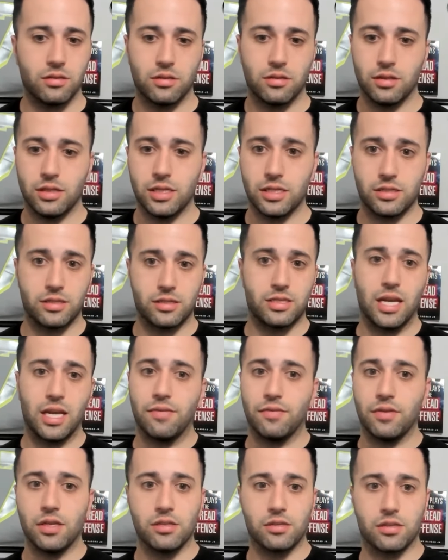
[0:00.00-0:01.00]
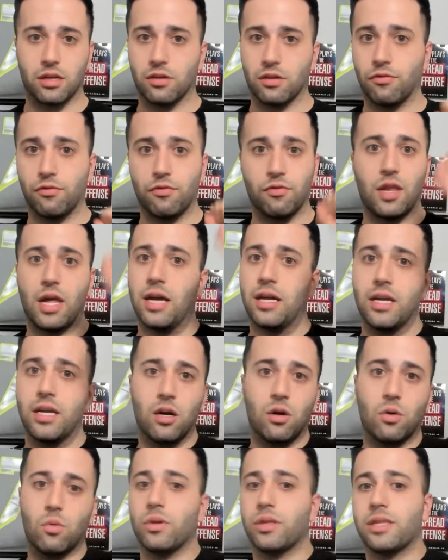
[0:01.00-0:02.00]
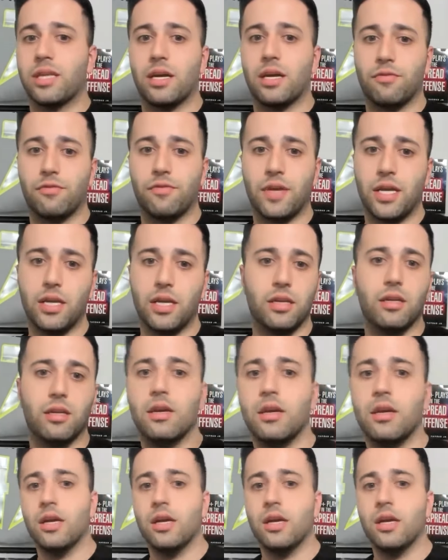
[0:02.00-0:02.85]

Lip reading: this safety is going to fly out with that fade